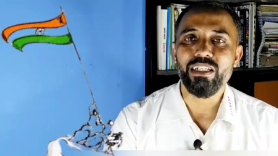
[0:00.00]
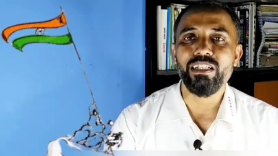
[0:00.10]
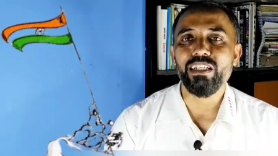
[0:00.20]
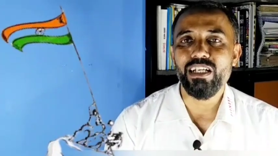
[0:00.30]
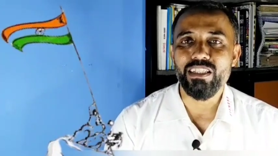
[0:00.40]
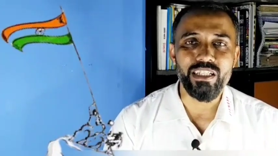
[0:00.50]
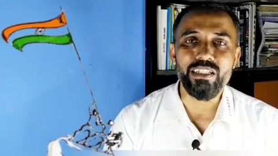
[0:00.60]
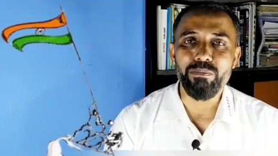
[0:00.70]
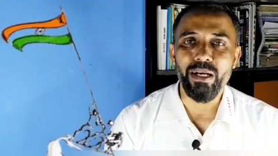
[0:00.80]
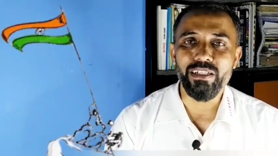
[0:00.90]
India's
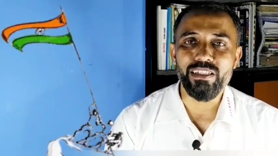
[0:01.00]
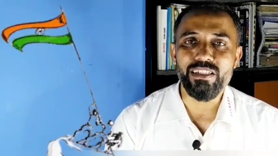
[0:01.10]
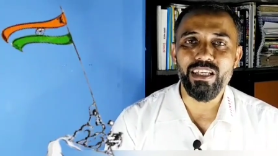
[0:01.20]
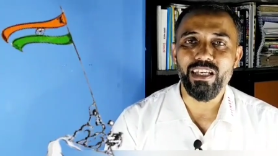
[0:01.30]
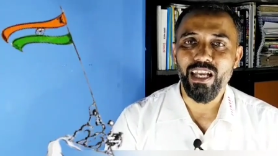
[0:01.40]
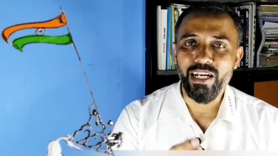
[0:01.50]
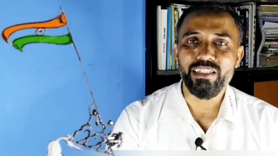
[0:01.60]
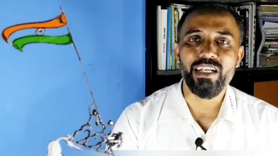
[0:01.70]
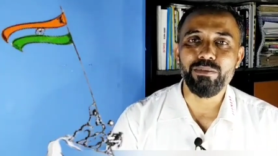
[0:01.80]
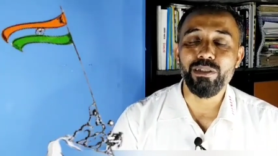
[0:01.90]
Independence Day
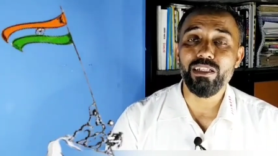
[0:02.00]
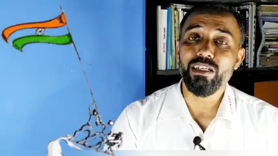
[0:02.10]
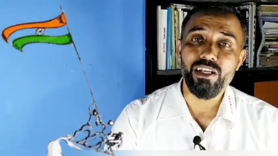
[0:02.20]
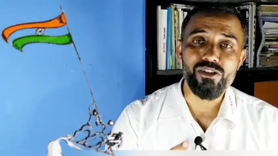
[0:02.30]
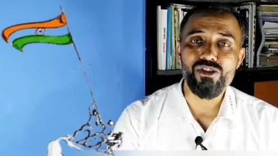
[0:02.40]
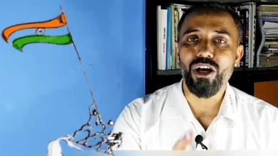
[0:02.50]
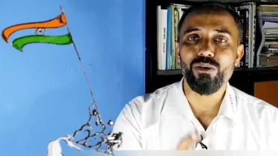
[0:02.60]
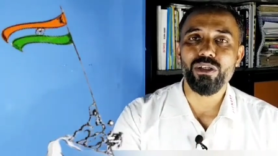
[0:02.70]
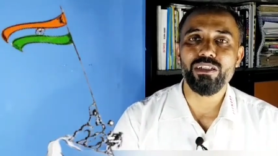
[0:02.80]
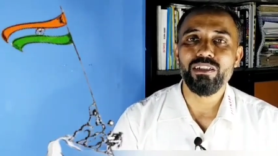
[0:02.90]
at Karmali and
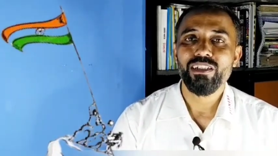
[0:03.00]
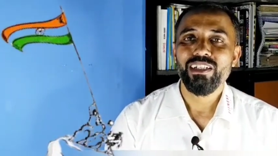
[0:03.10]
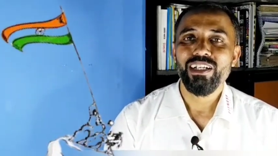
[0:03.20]
shouted